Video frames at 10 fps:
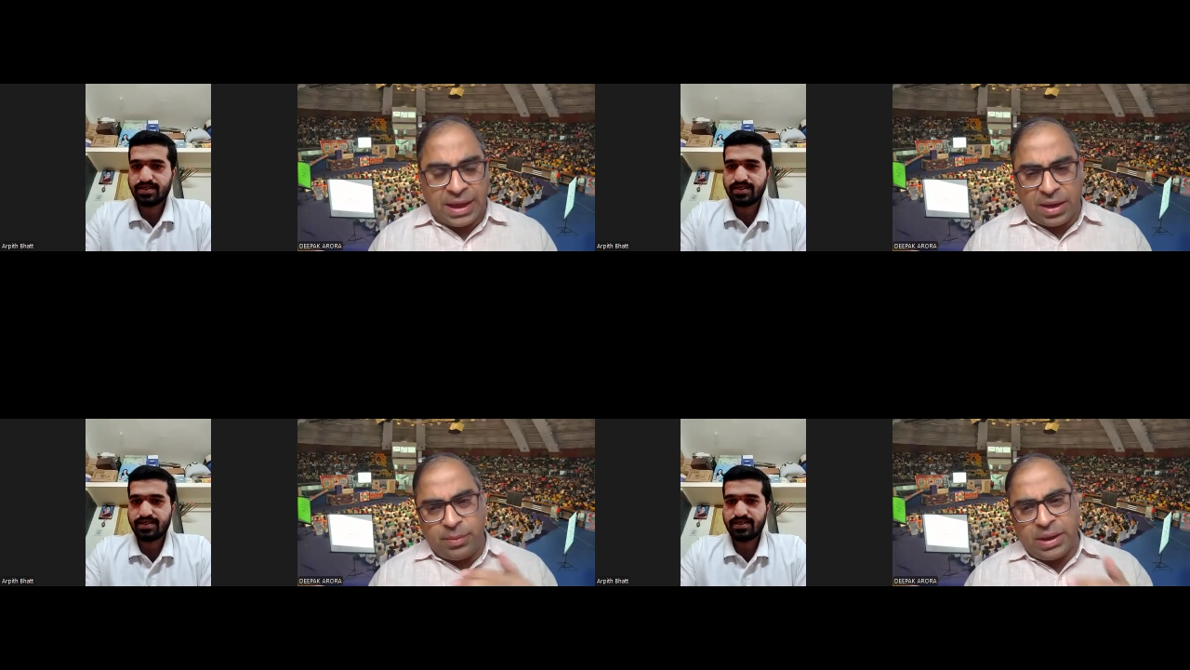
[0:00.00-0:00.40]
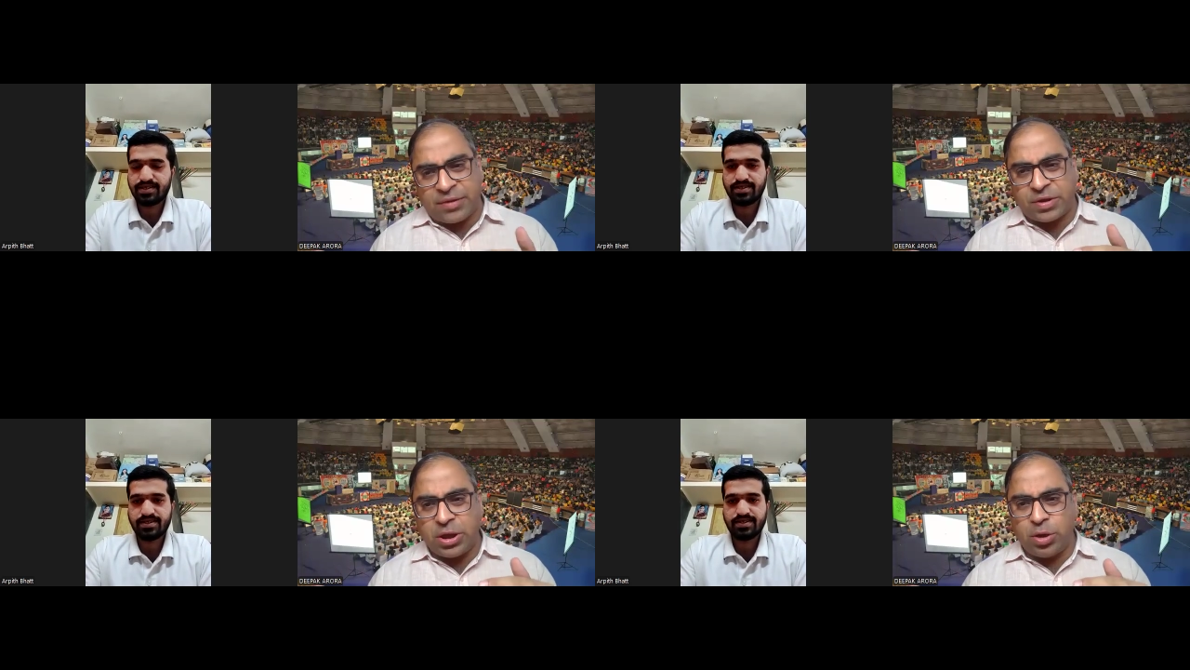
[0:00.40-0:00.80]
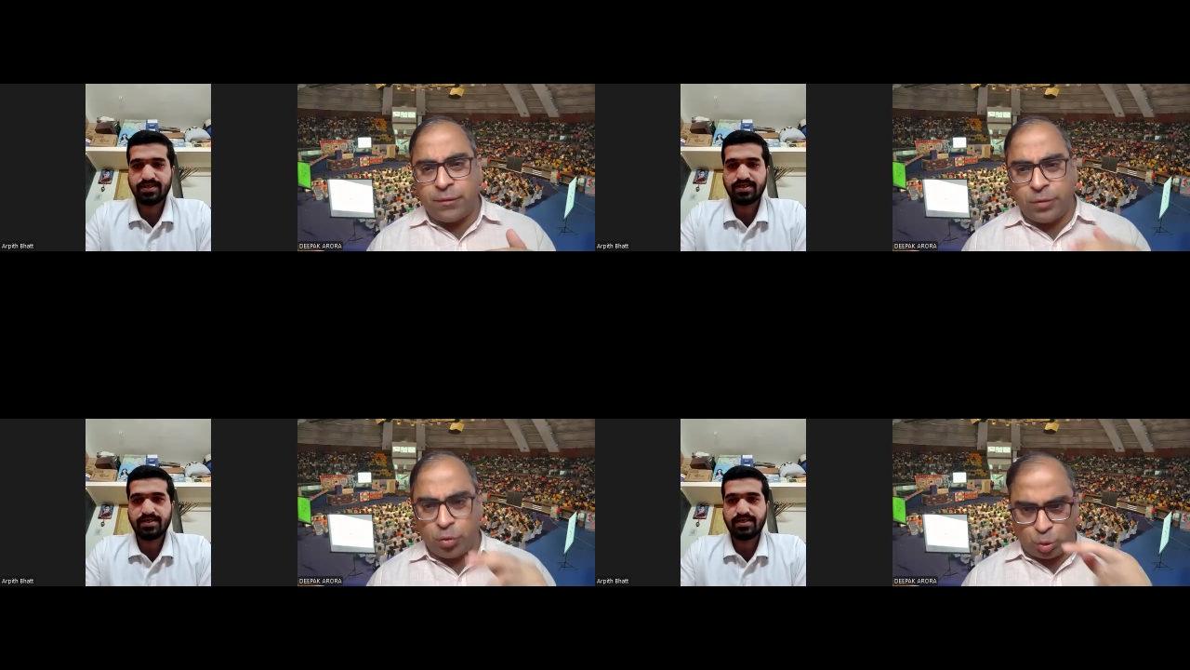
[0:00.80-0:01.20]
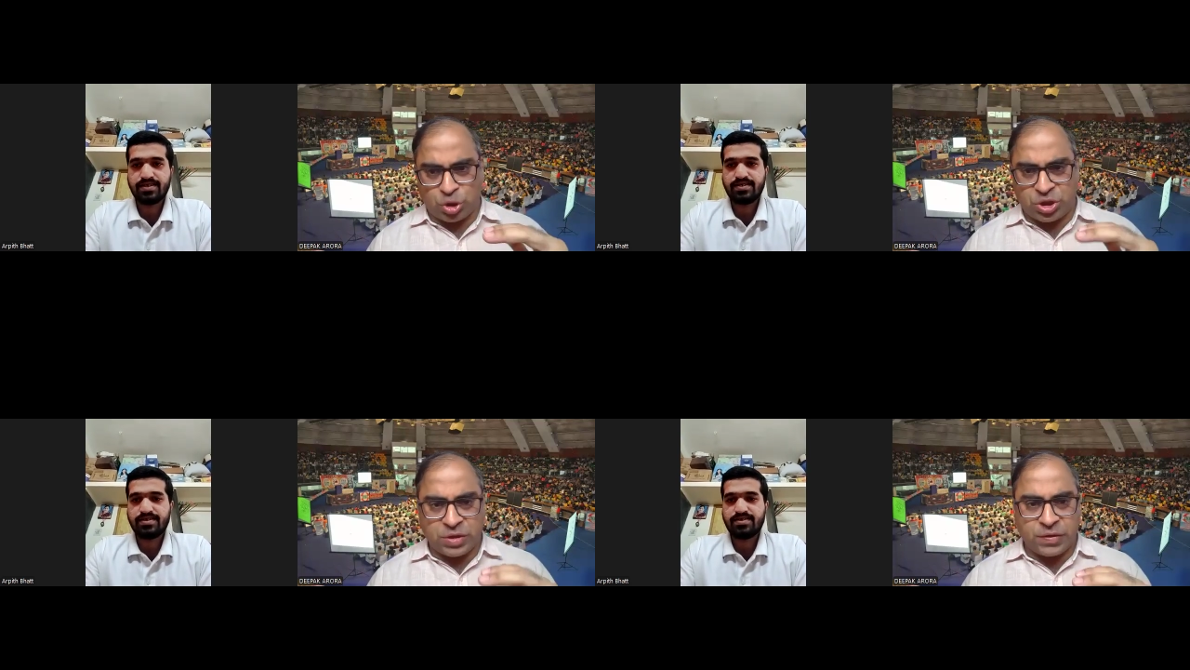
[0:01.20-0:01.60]
Speaker 1: I'll be asking you a few
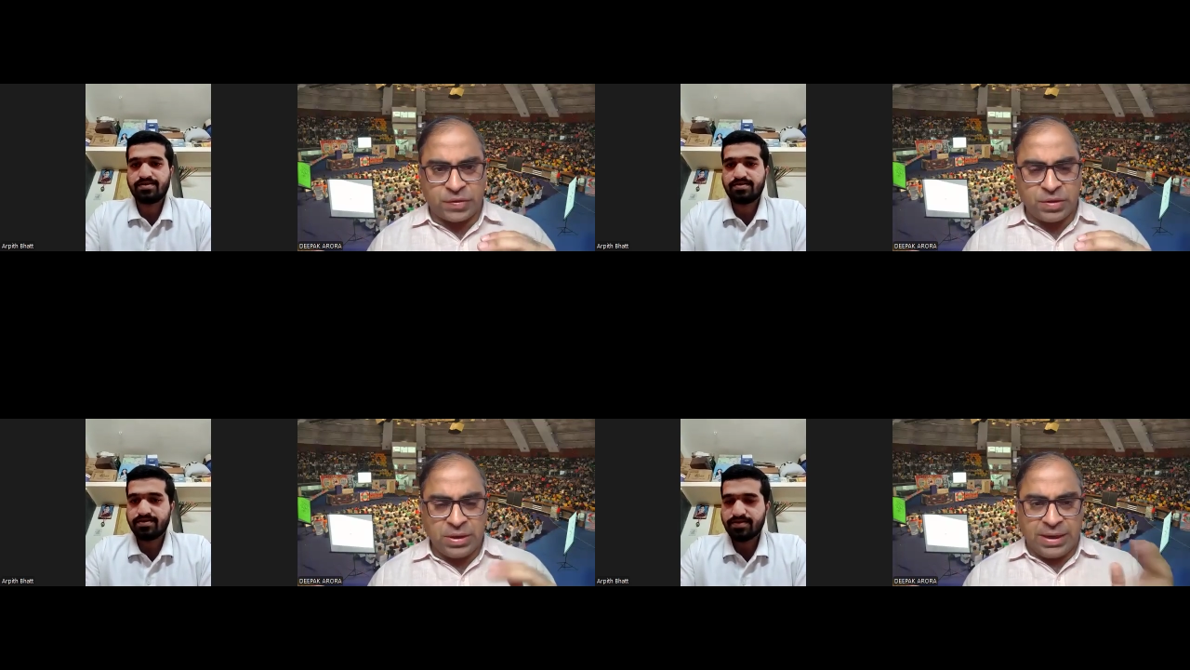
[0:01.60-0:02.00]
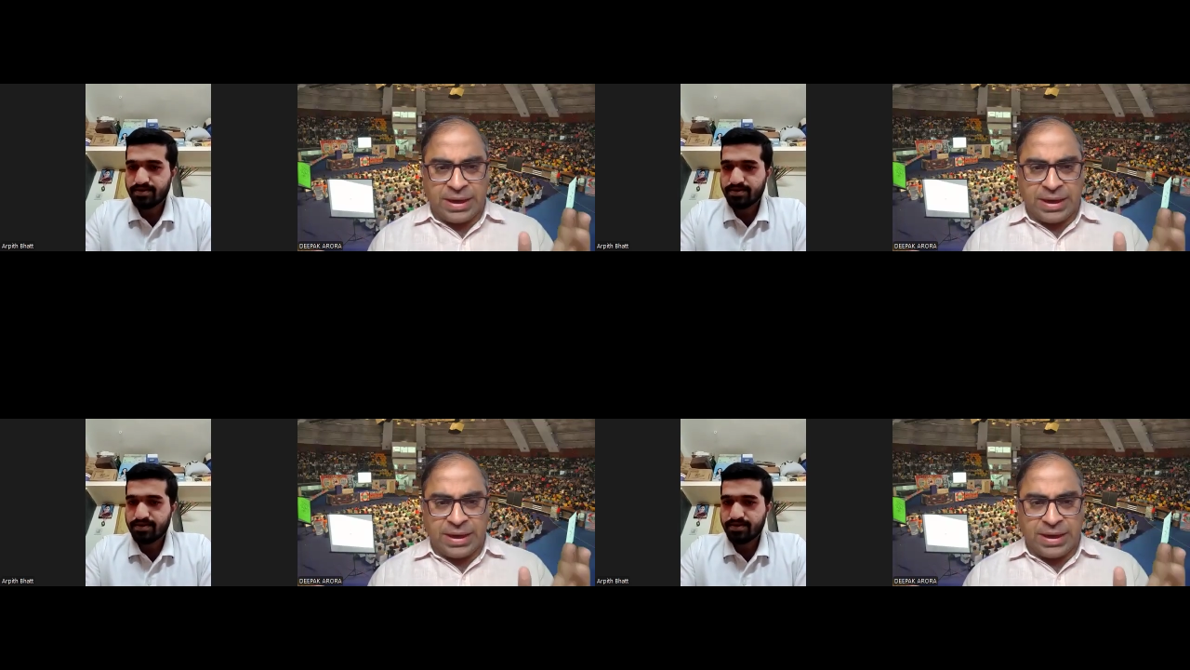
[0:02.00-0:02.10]
questions.